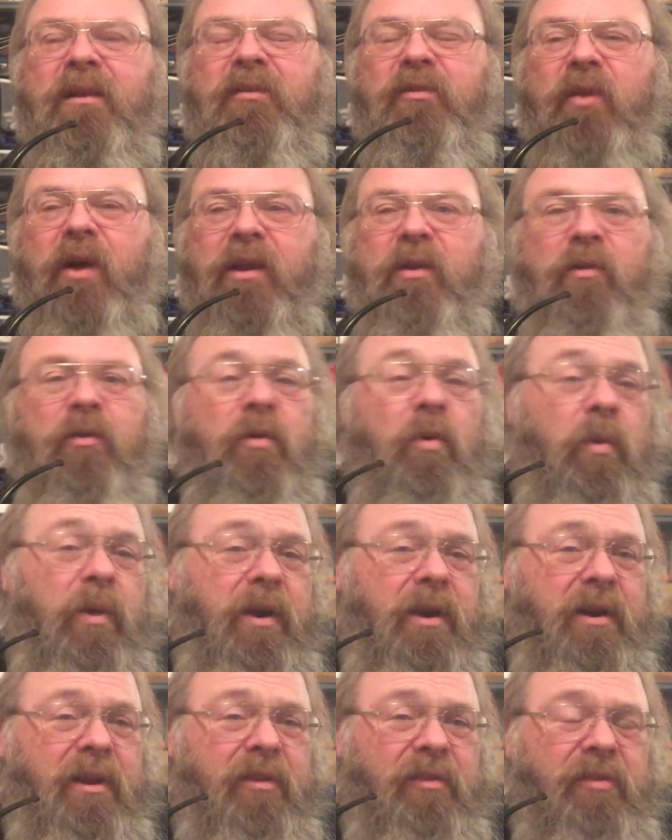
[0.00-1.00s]
So I don't know
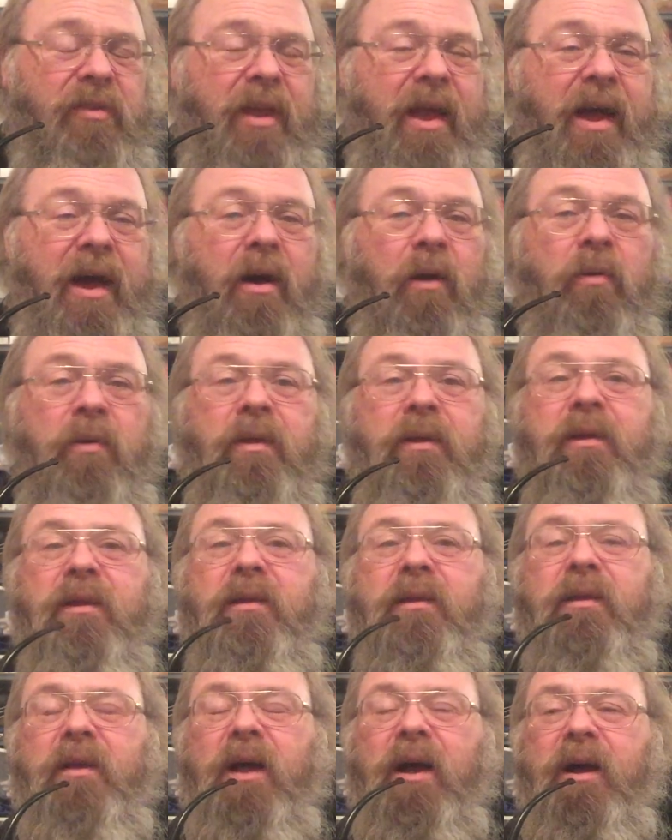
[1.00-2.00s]
what it is now.
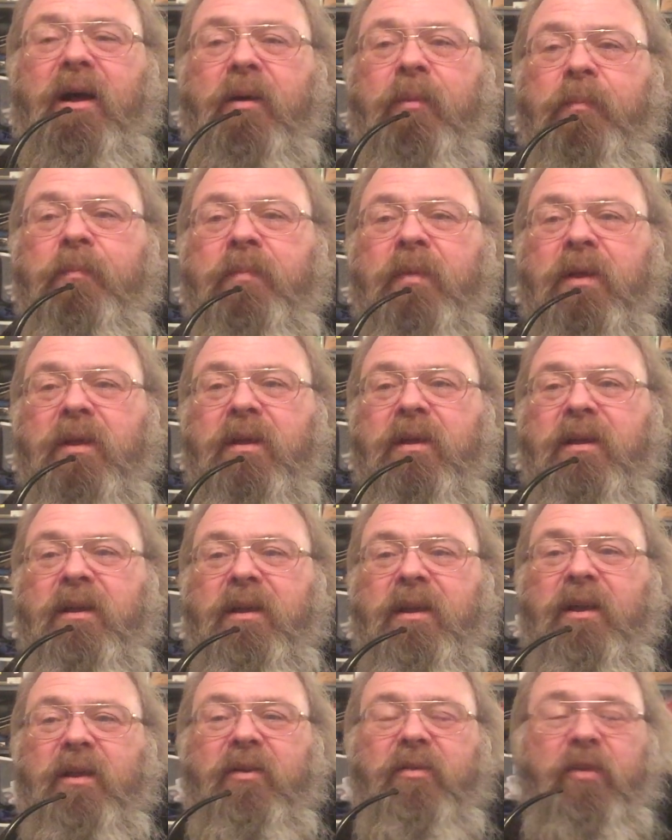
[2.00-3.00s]

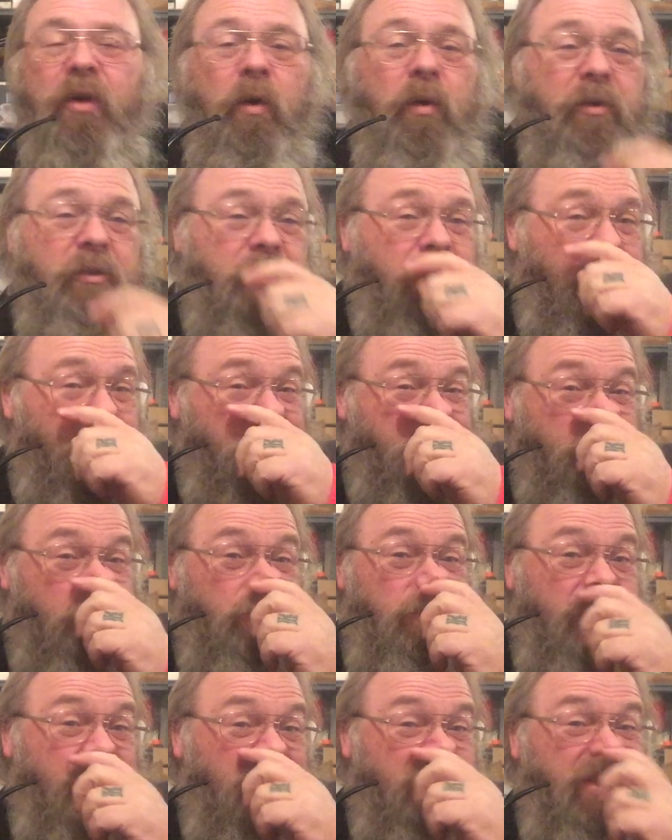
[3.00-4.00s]
So it's not
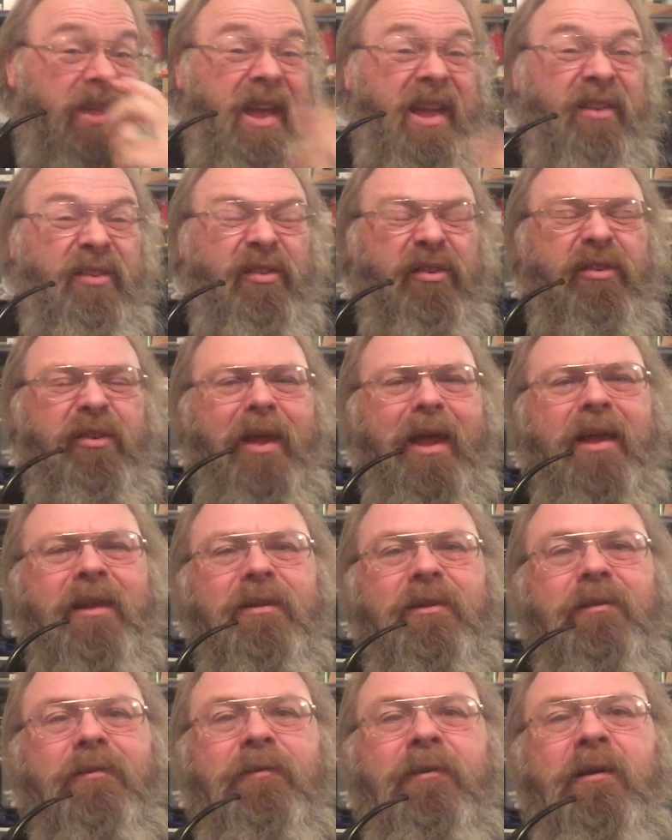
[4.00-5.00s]
something that they can
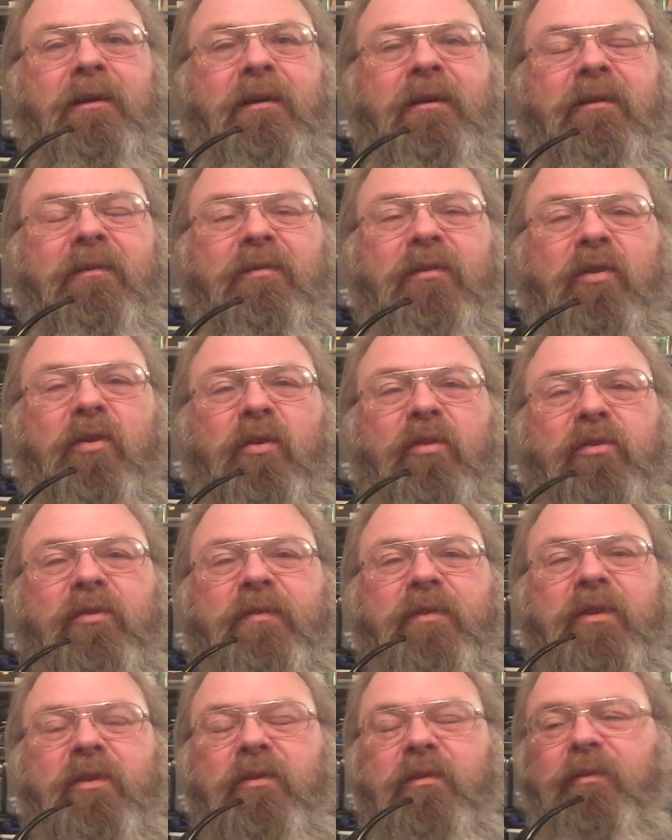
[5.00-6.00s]
stent. For those
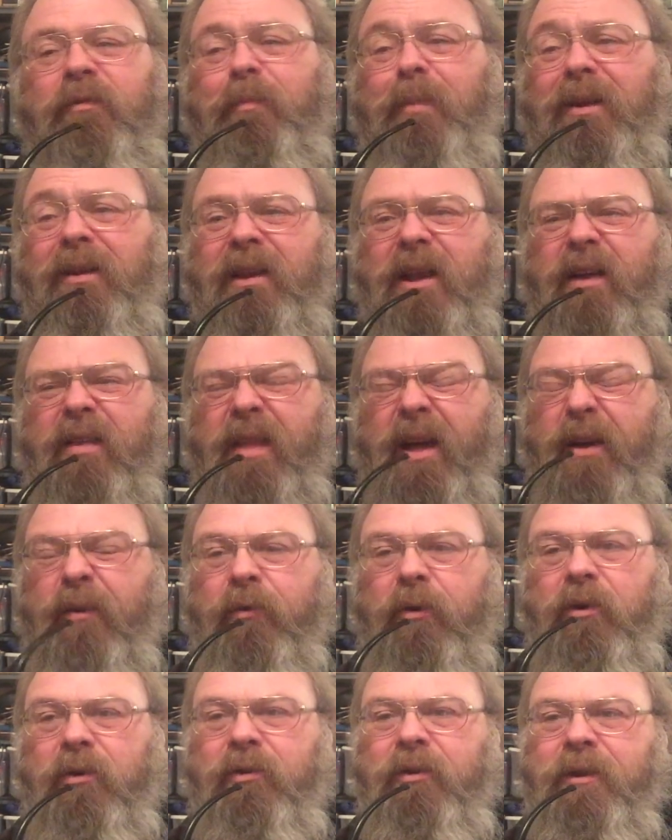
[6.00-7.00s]
of you who've been down
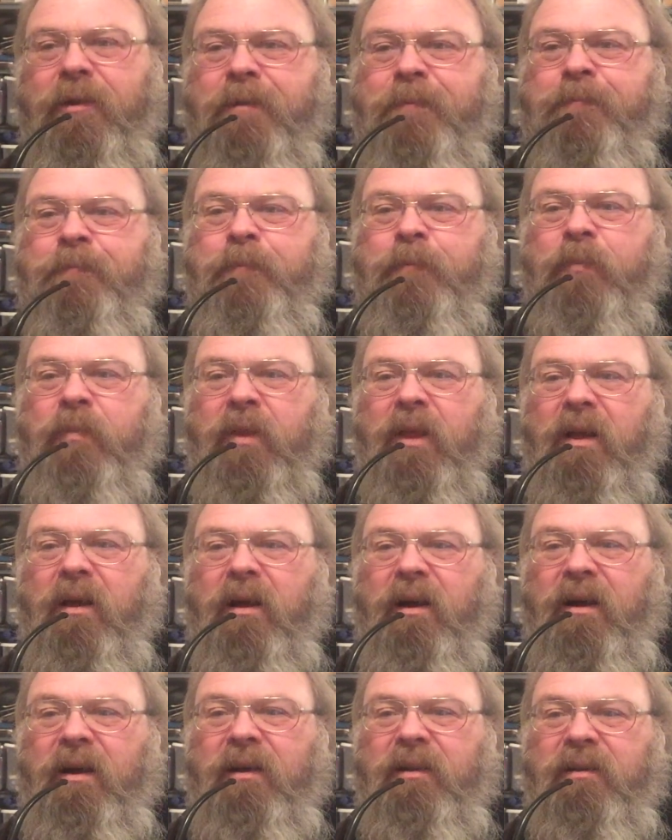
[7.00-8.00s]
that road,
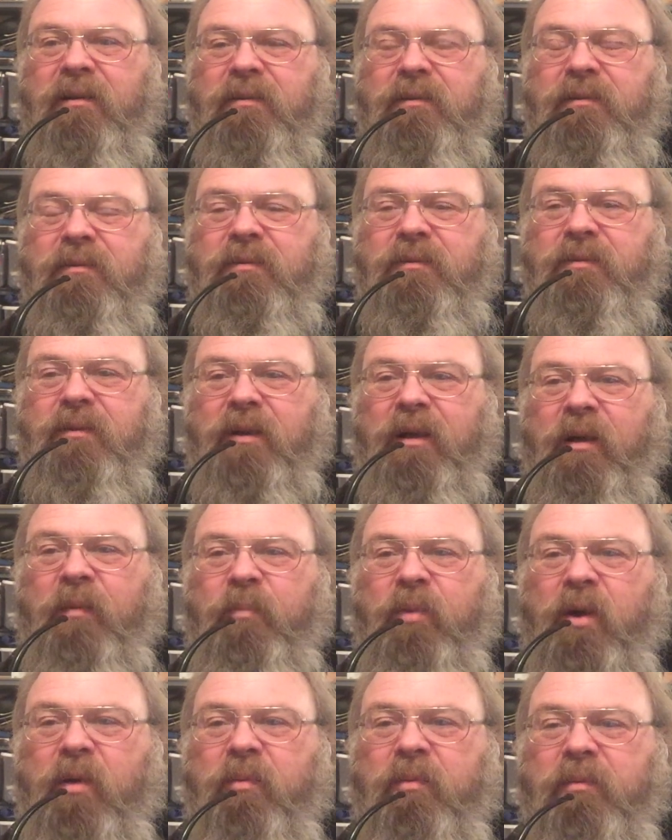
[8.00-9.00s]

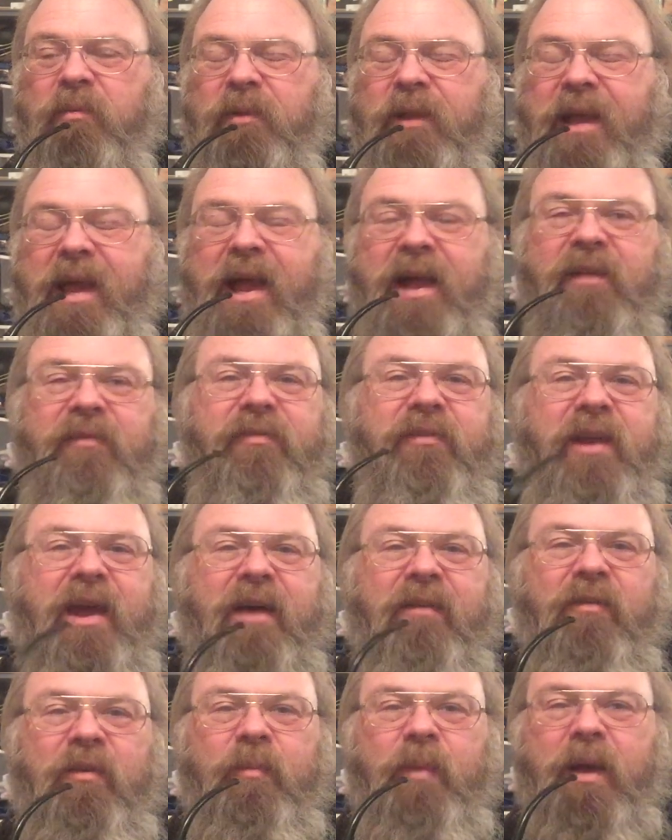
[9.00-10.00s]
I'll probably have to
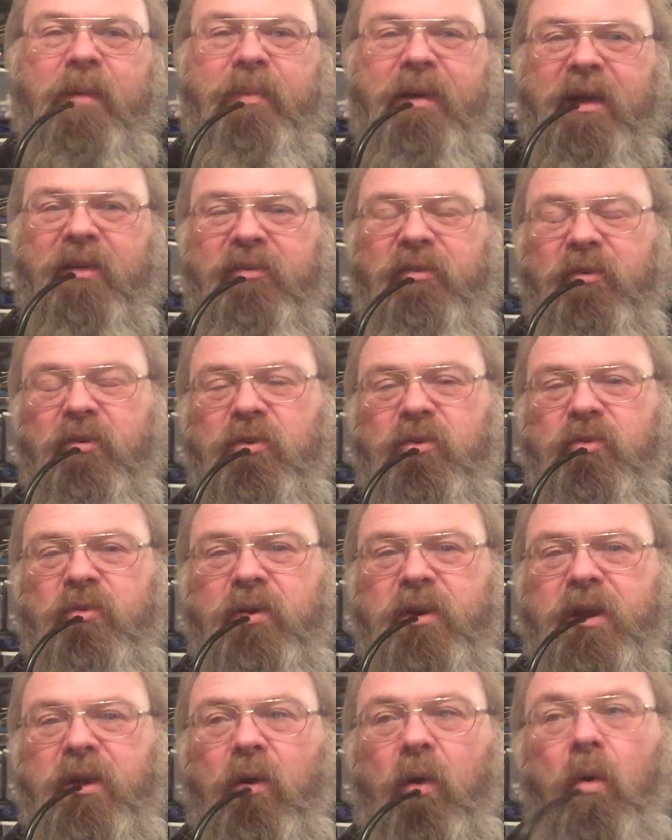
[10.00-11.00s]
have a bypass
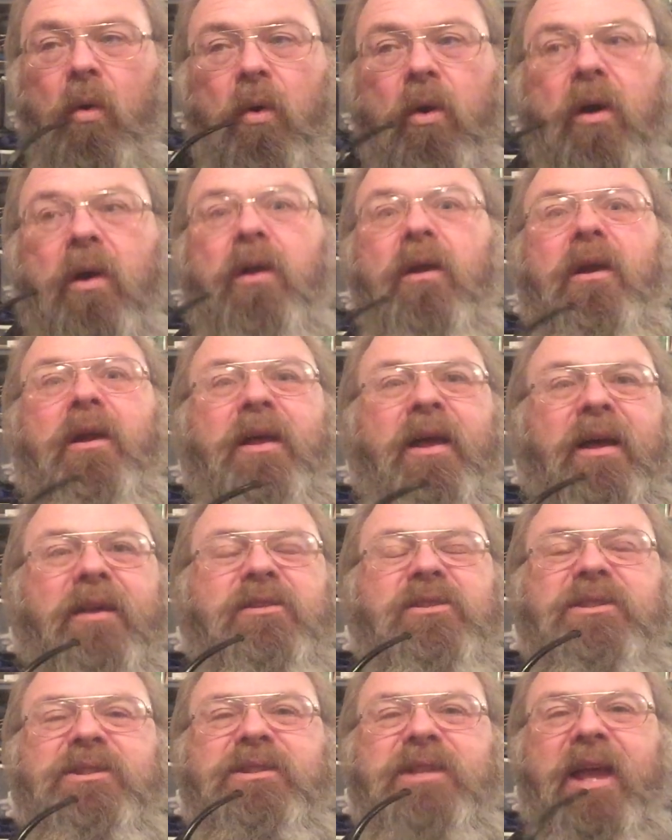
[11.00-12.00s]
surgery or
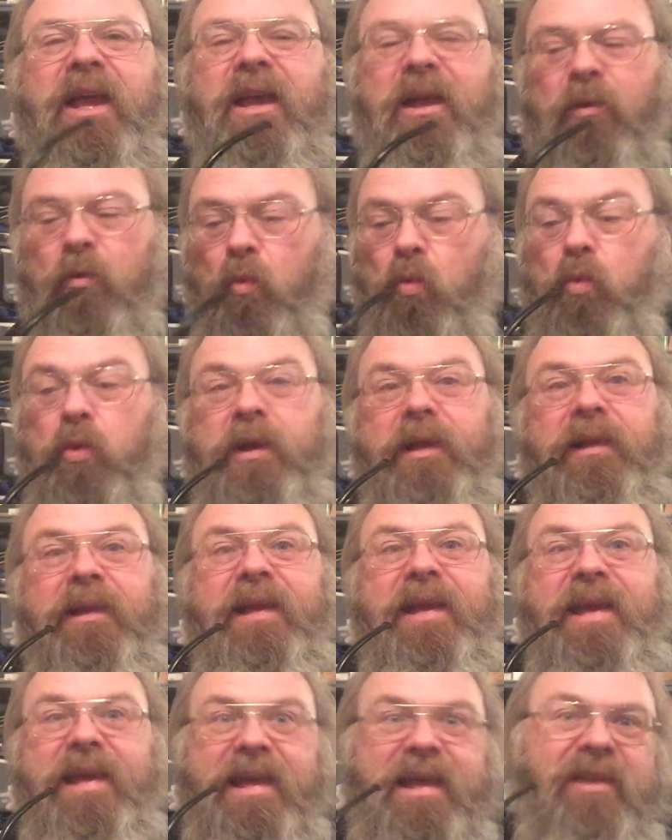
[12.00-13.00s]
just take it
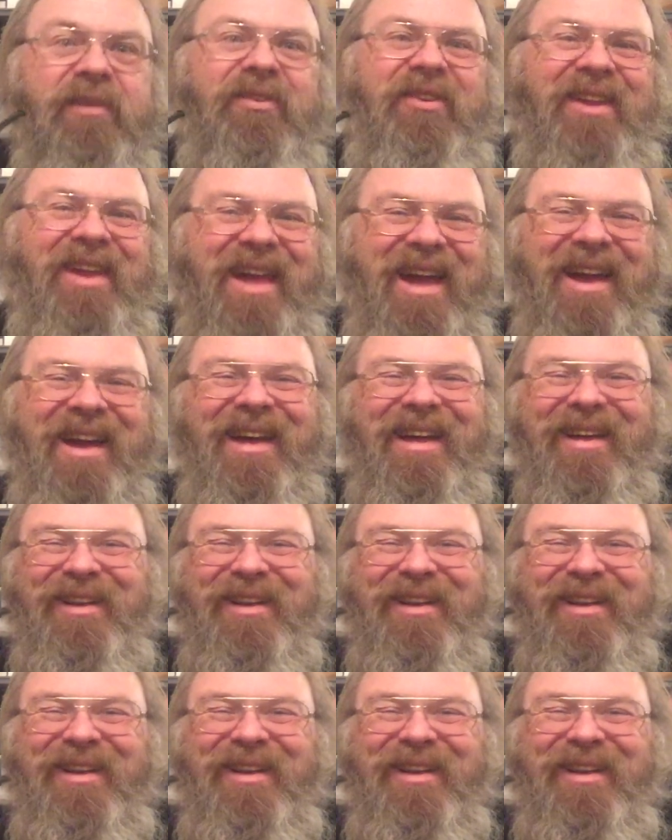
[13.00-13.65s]
really easy